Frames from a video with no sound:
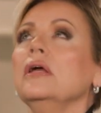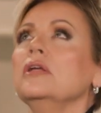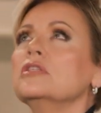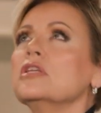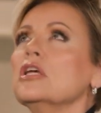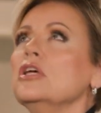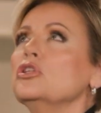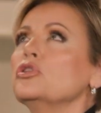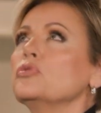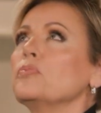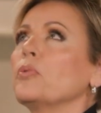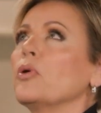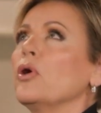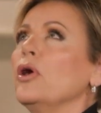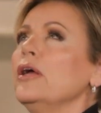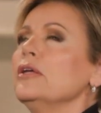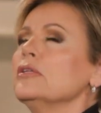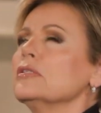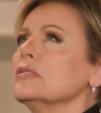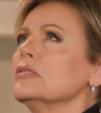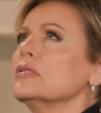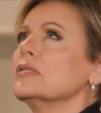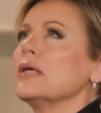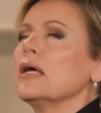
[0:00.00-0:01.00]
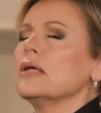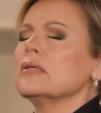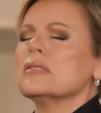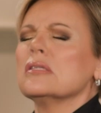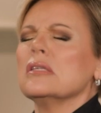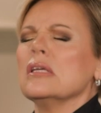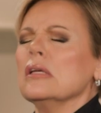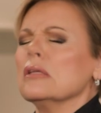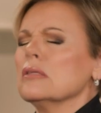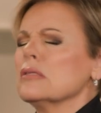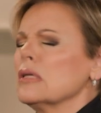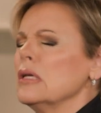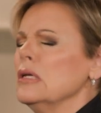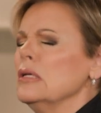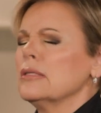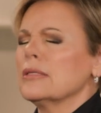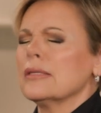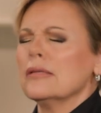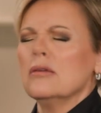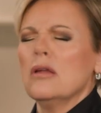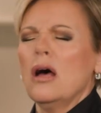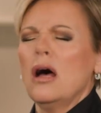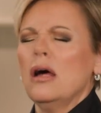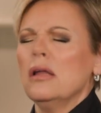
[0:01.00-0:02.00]
It's His presence I sense.
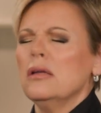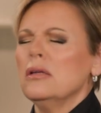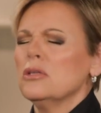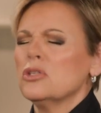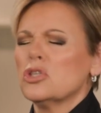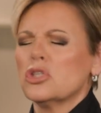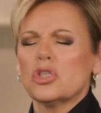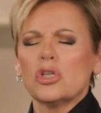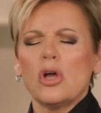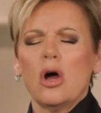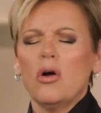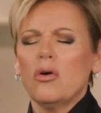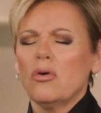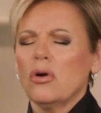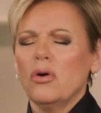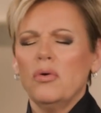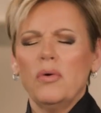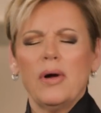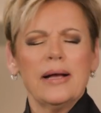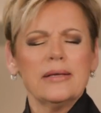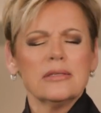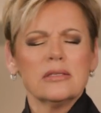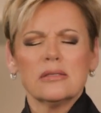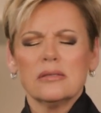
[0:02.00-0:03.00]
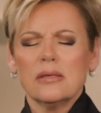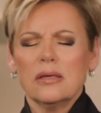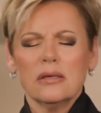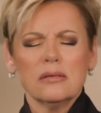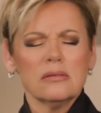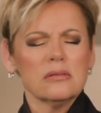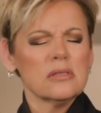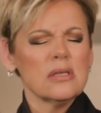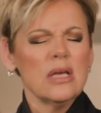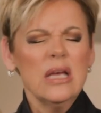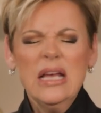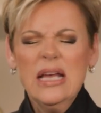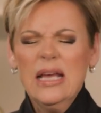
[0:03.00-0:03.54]
It's not sorrow I sense.